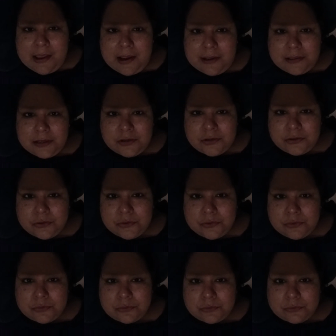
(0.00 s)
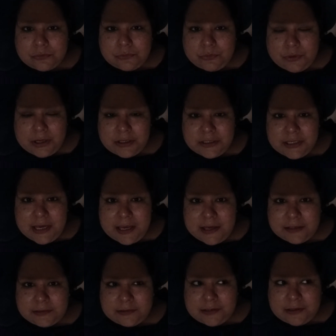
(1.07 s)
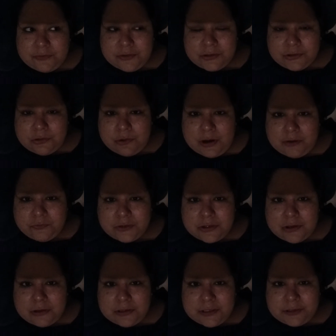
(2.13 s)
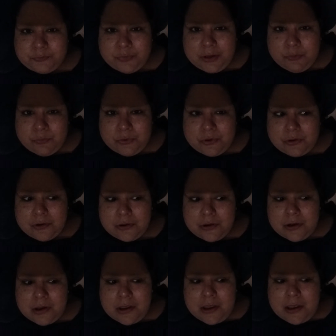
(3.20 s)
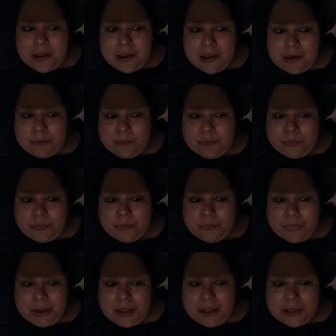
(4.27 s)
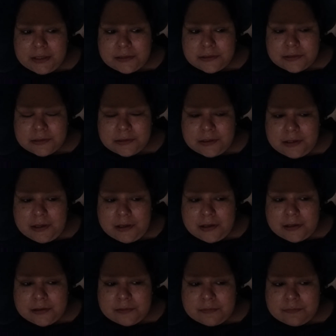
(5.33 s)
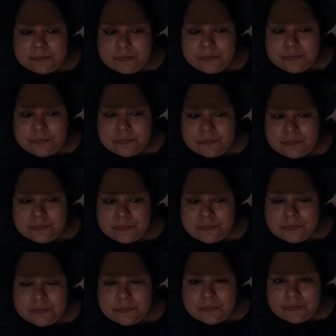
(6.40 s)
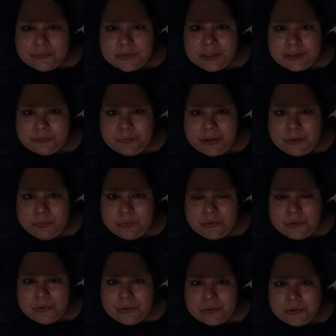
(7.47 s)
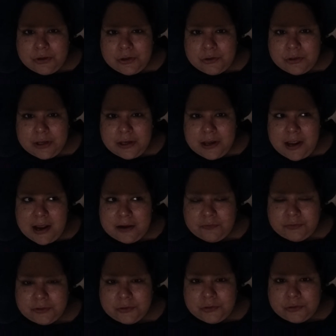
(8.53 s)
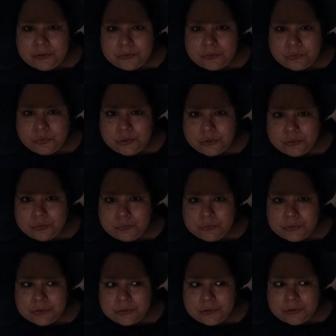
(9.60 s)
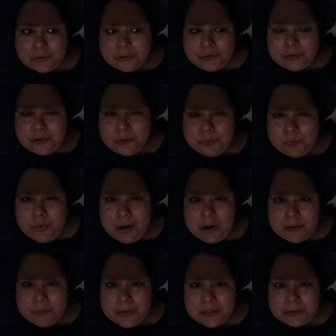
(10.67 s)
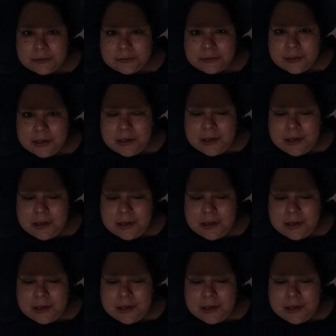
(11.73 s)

And they do run tests every so often on these people. But um, these people, you know, they have little rooms or little apartments.